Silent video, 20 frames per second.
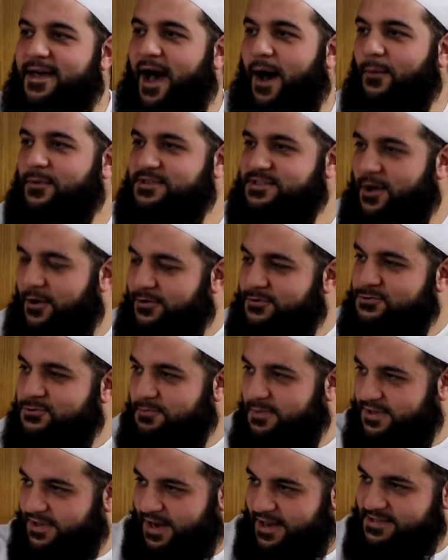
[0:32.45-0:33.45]
I was going
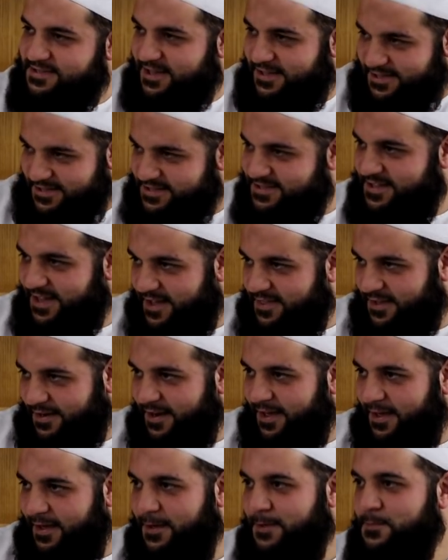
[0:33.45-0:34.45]
to a madrasa just the other
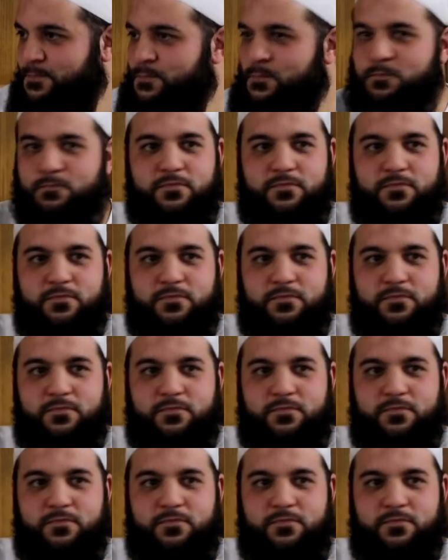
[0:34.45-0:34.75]
day.